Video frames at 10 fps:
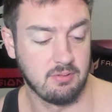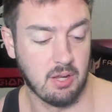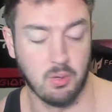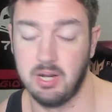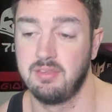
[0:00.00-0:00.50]
I
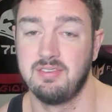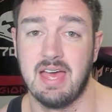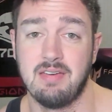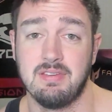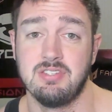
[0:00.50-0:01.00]
wanted to
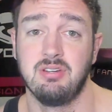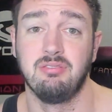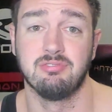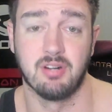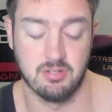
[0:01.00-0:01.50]
dive into
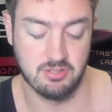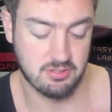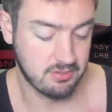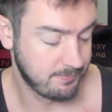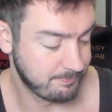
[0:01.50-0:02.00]
first.